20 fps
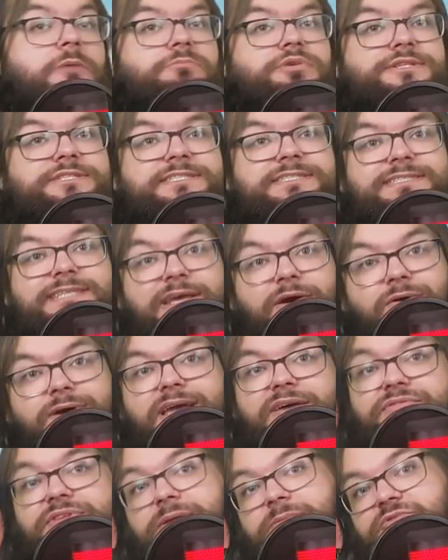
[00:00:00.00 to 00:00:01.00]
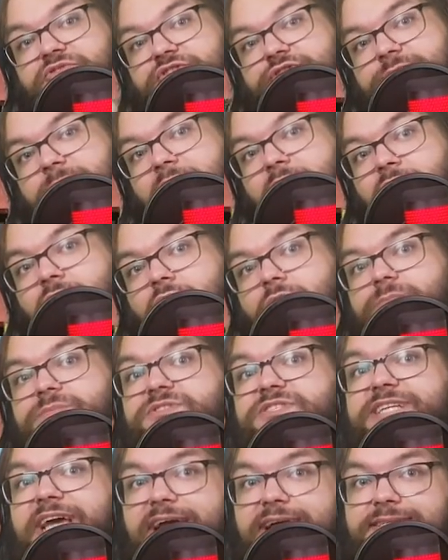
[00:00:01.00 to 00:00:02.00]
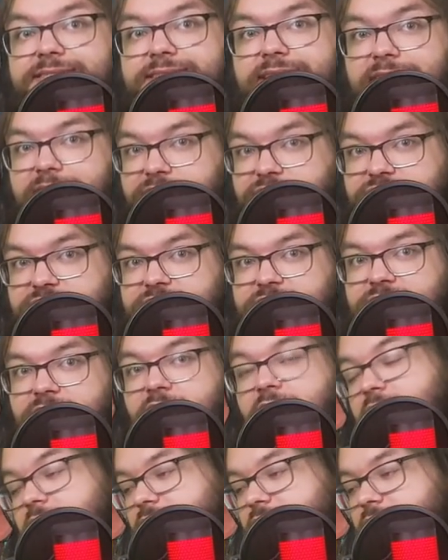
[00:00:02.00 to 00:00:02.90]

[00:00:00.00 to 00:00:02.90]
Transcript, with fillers: but still give them small objectives.